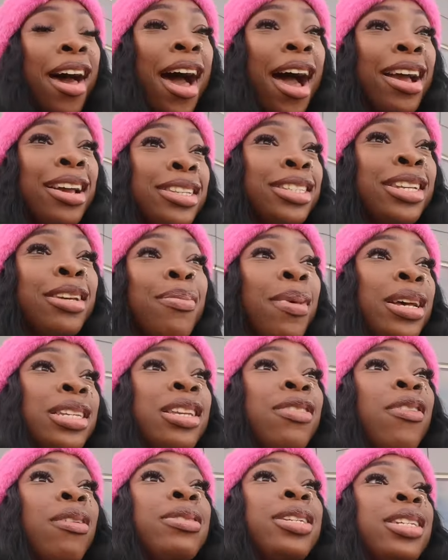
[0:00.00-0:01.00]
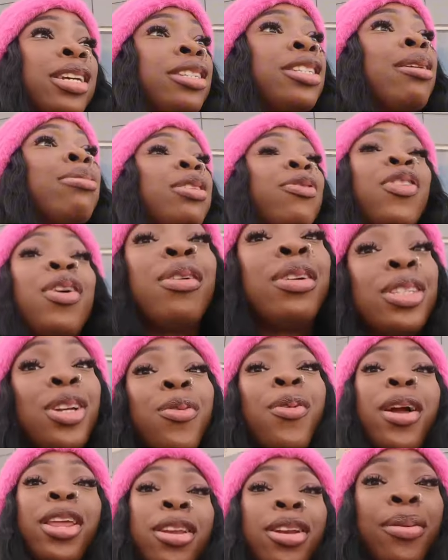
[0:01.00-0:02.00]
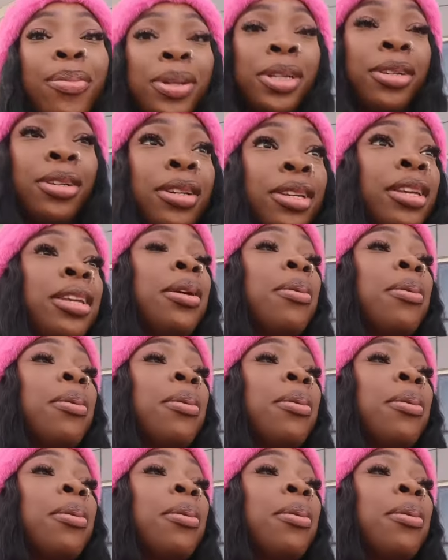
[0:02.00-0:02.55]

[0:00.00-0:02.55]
I took myself off TikTok Shop to focus on writing a book.